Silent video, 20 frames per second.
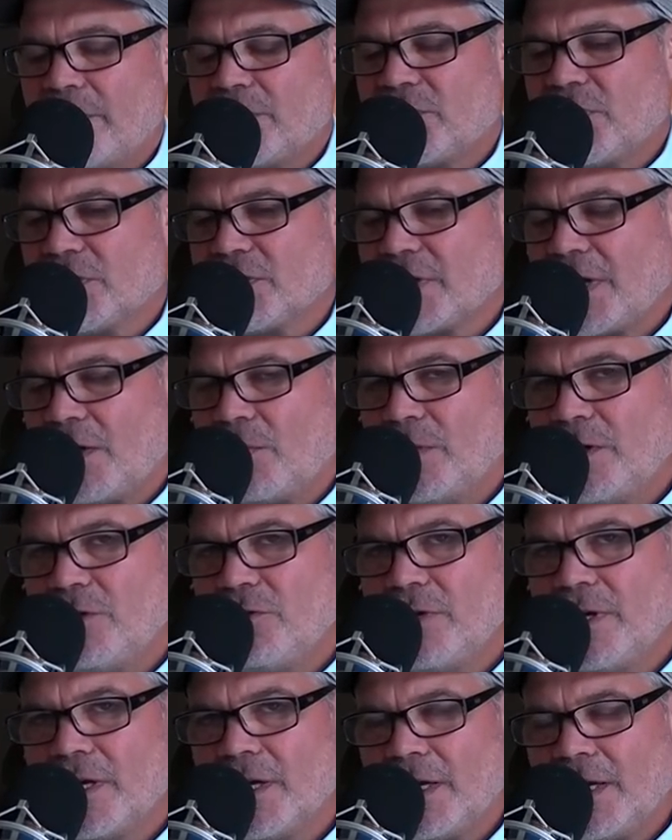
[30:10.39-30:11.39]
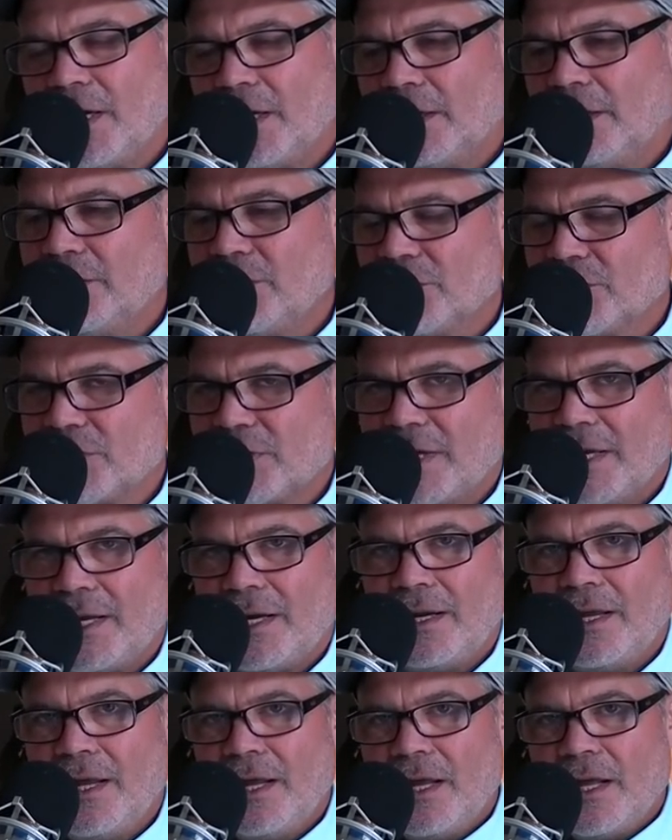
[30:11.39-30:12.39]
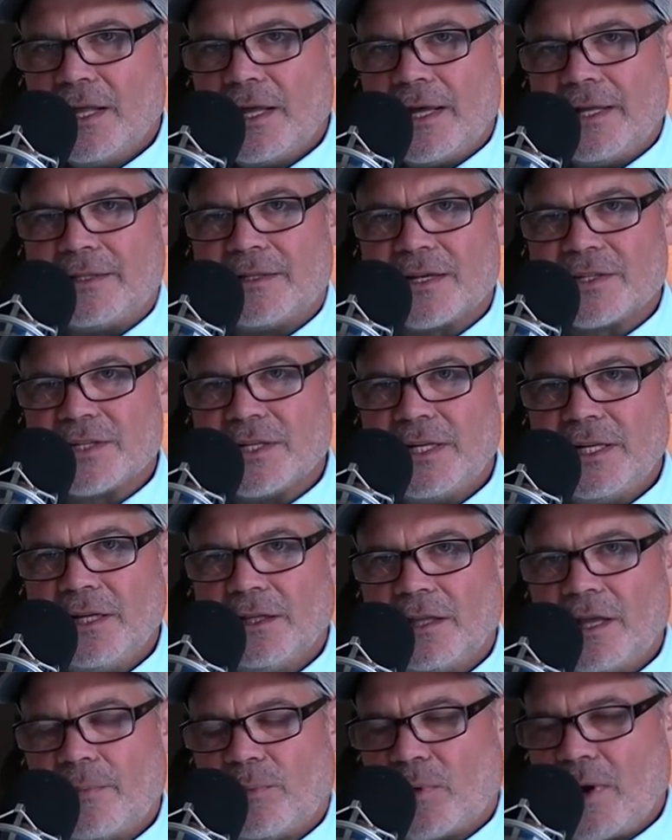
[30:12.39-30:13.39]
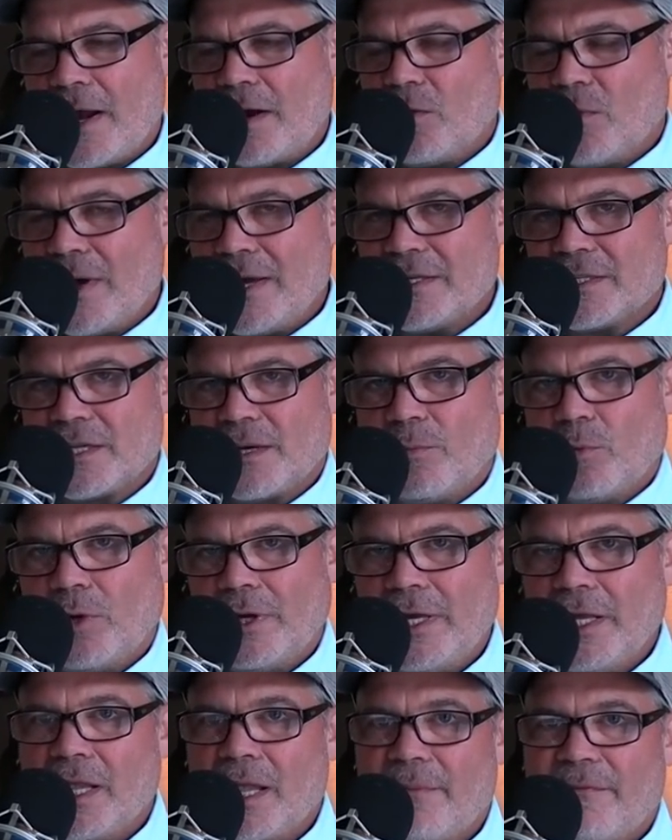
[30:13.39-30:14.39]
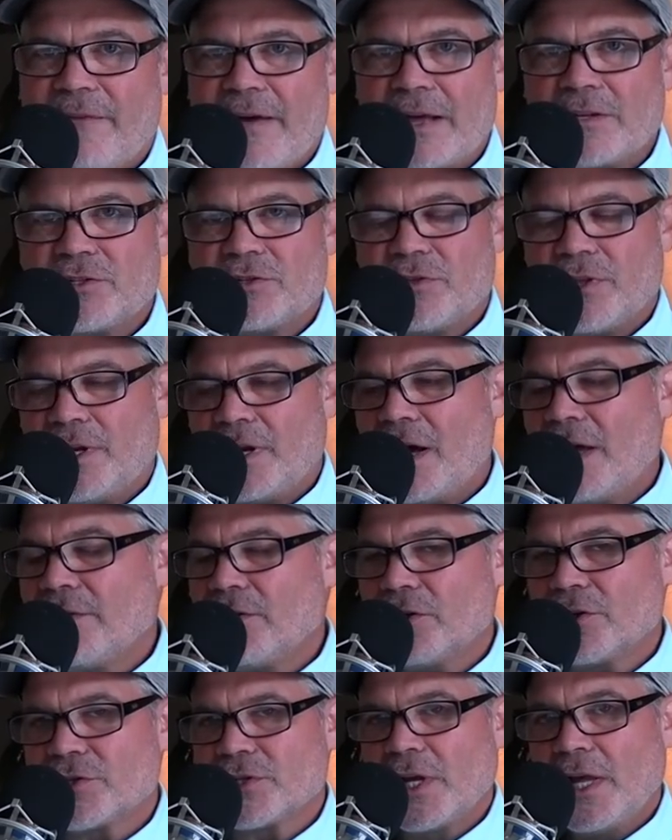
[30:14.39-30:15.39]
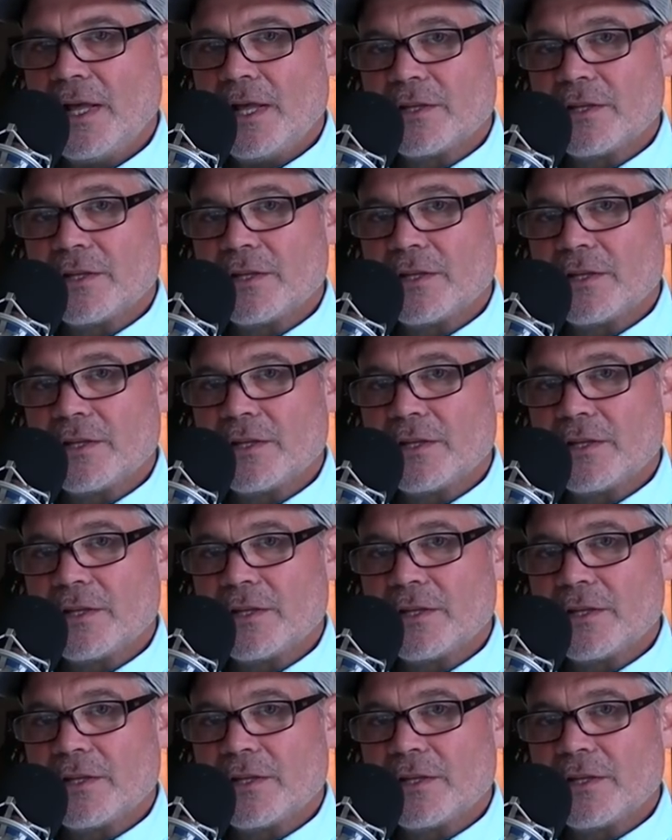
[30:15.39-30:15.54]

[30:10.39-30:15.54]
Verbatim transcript: It's just like when you get a cut on your skin, it doesn't heal up right away. Some will heal up faster than others.